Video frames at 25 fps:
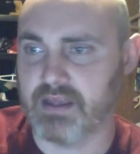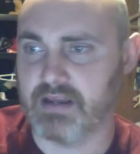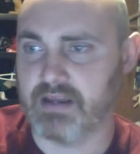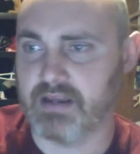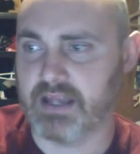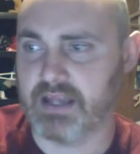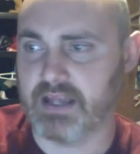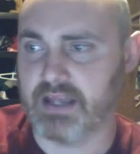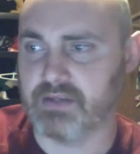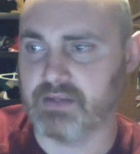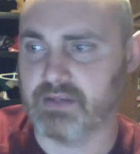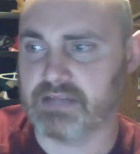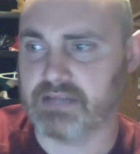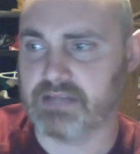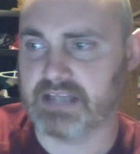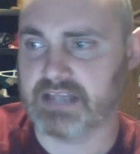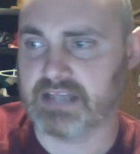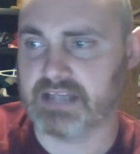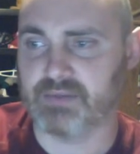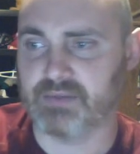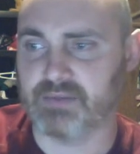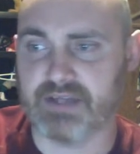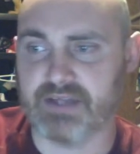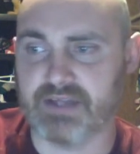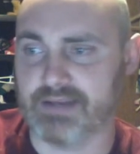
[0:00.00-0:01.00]
I use that to
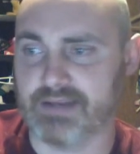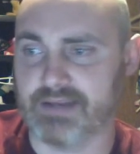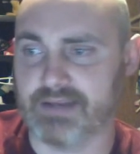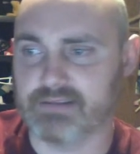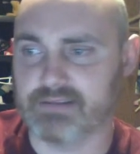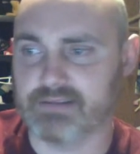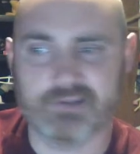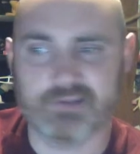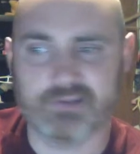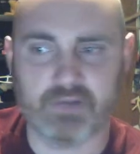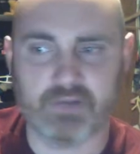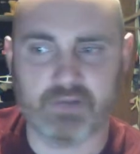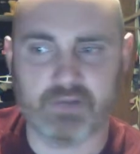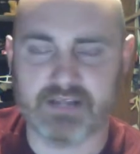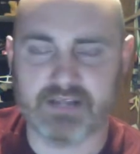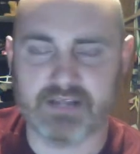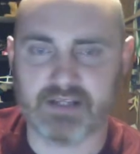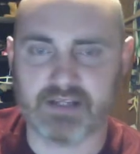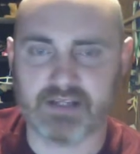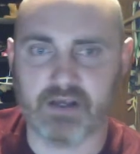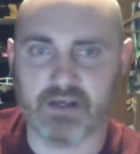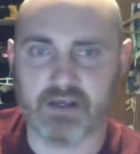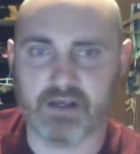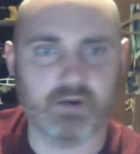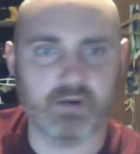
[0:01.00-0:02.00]
predict. 2 lines of
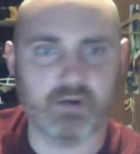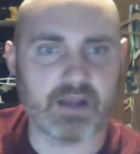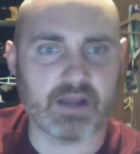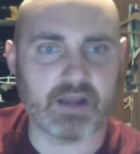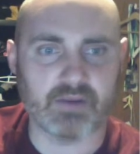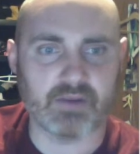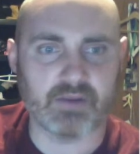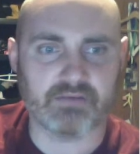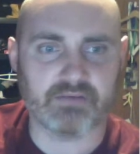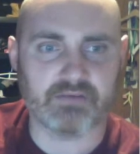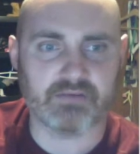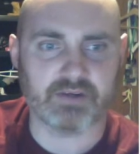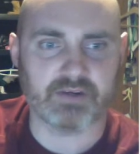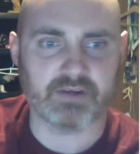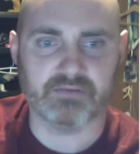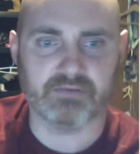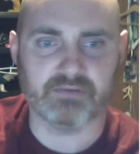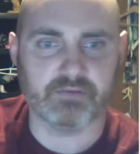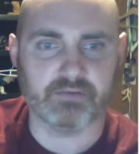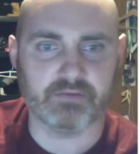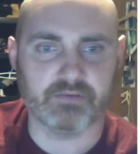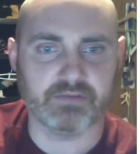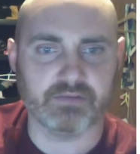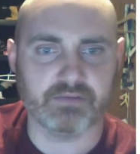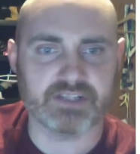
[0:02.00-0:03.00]
code, I went from
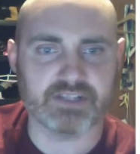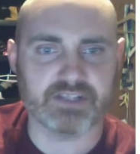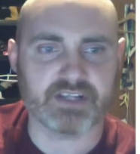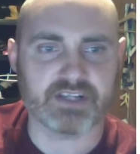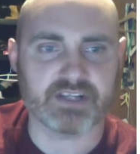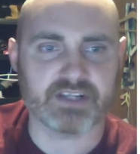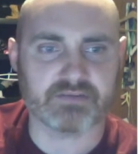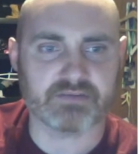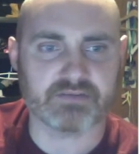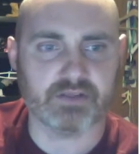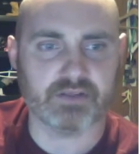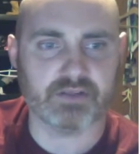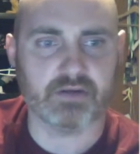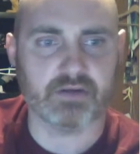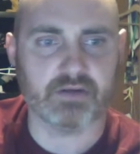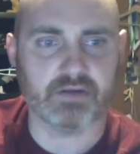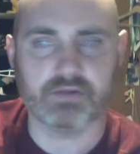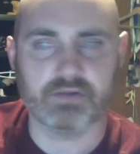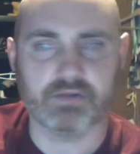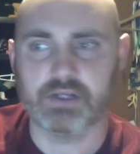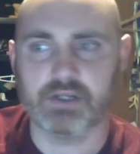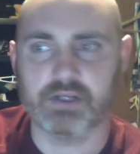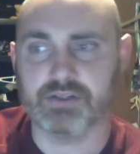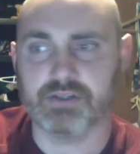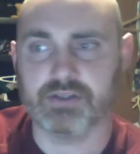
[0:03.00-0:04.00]
full-fledged TensorFlow
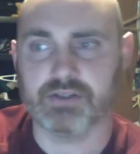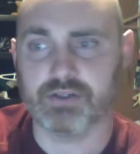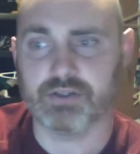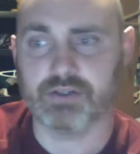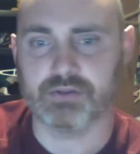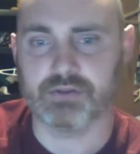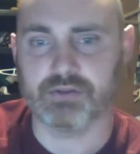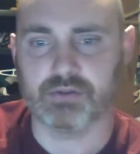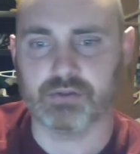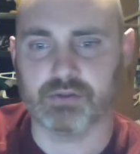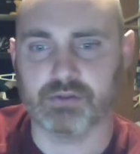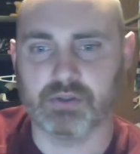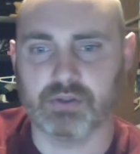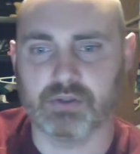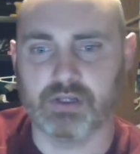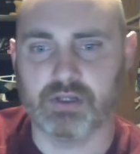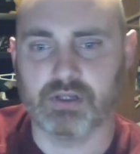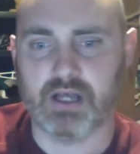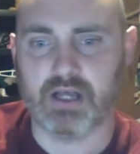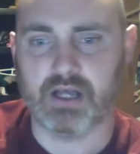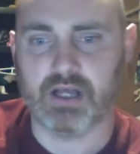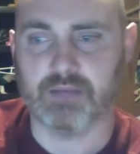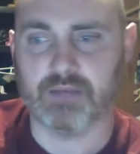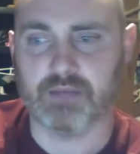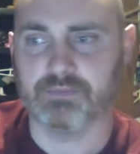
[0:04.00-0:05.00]
to
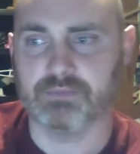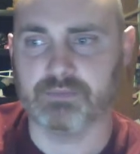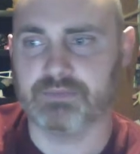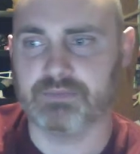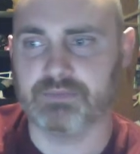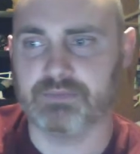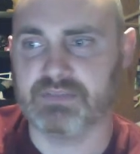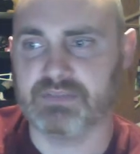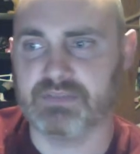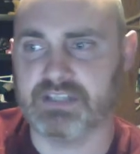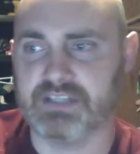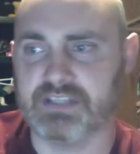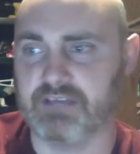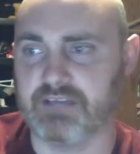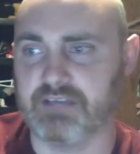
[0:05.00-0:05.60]
TF